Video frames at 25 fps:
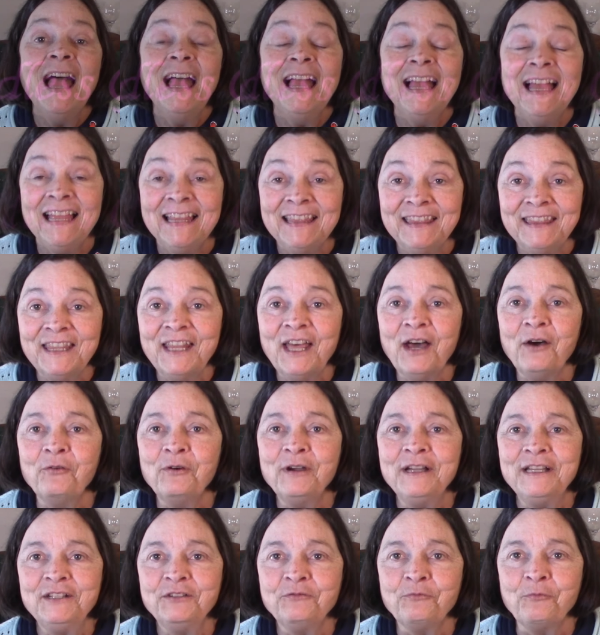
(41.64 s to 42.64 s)
Hello
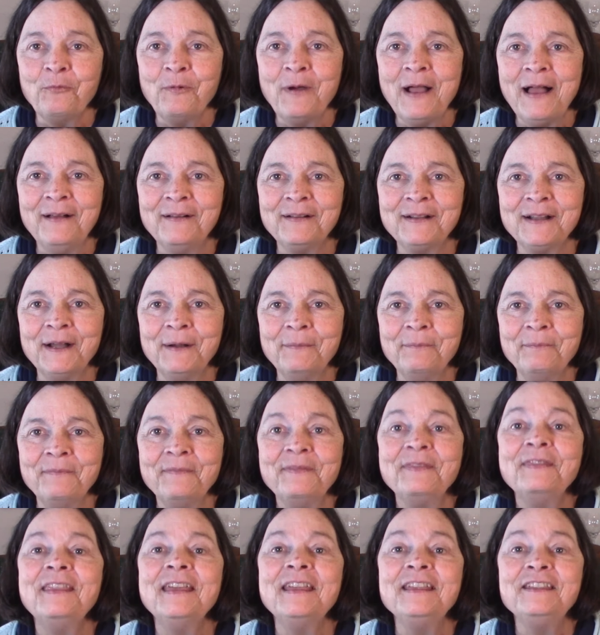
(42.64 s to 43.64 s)
and welcome.
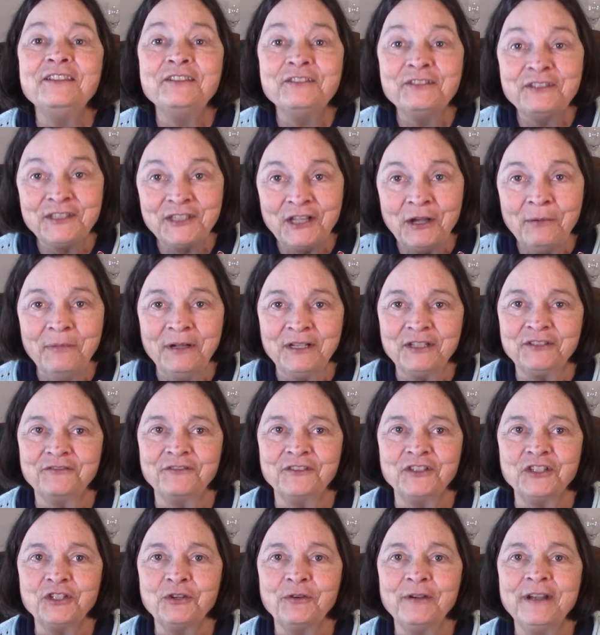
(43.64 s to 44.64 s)
Thank you so much
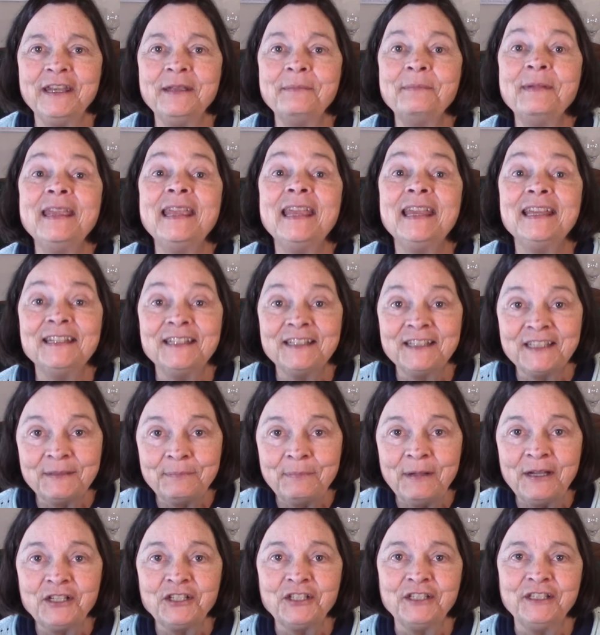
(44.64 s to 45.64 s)
for joining me and
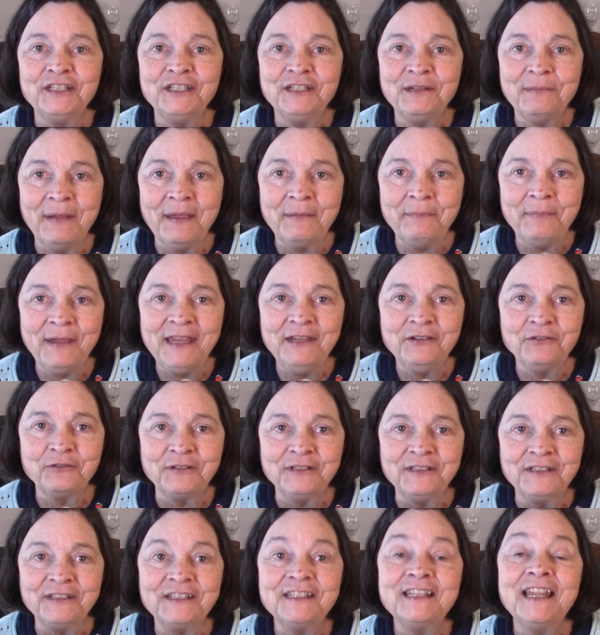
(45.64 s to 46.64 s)
especially to my
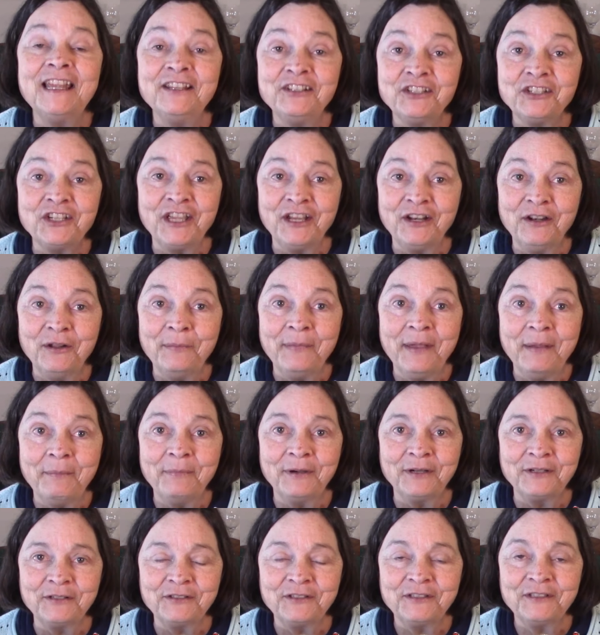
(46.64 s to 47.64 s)
patrons and channel
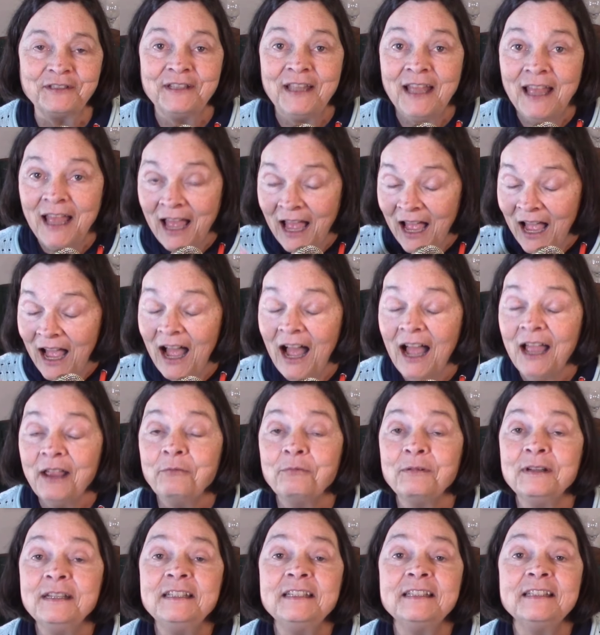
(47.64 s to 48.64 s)
members. I
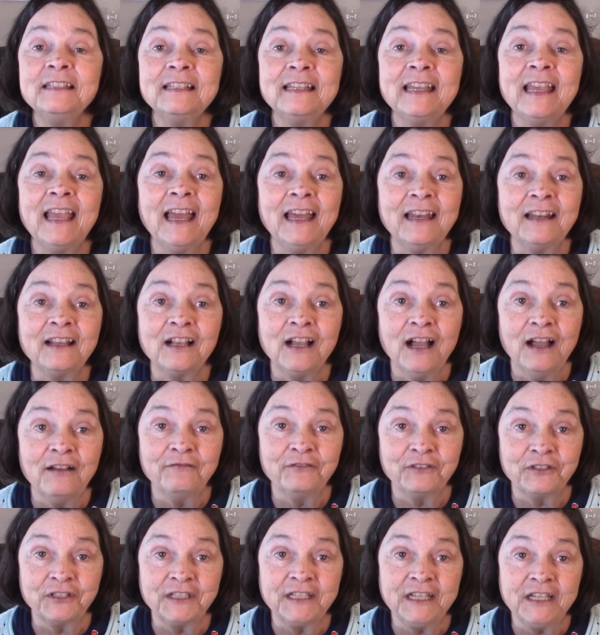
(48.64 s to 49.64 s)
recently had a
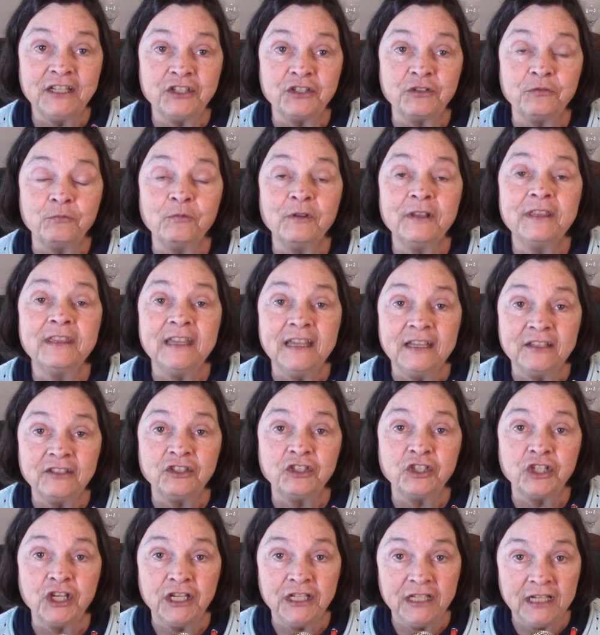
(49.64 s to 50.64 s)
conversation with
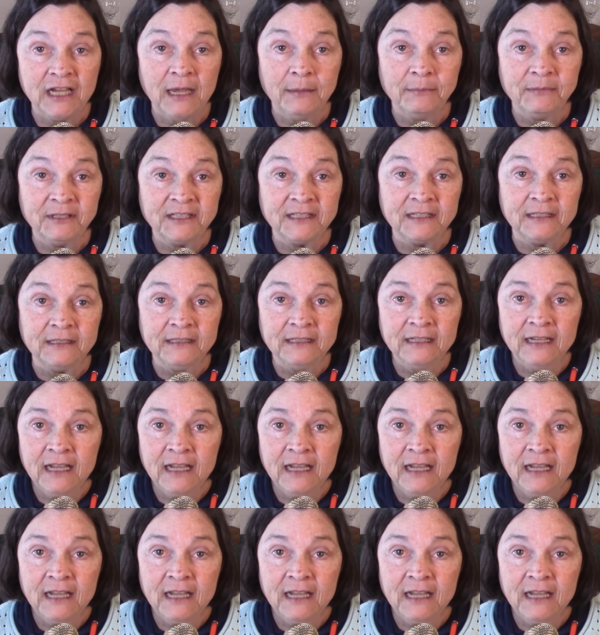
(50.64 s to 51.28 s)
S.J. Thomason.